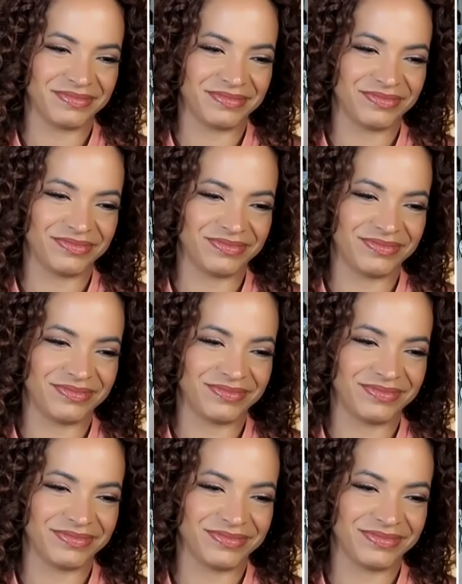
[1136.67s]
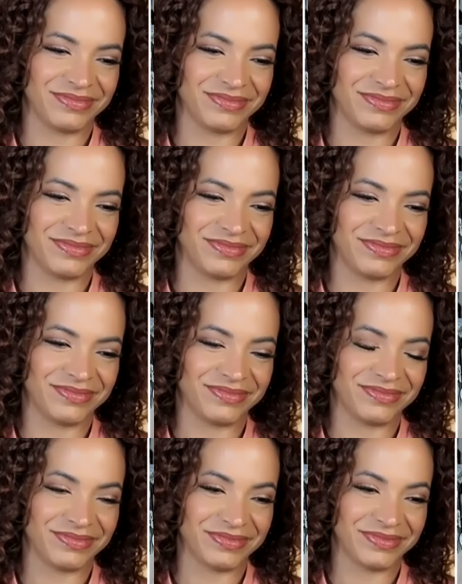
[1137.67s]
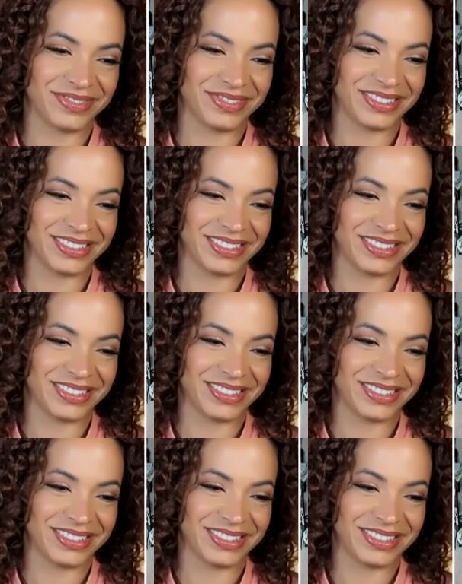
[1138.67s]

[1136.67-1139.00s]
(not speaking)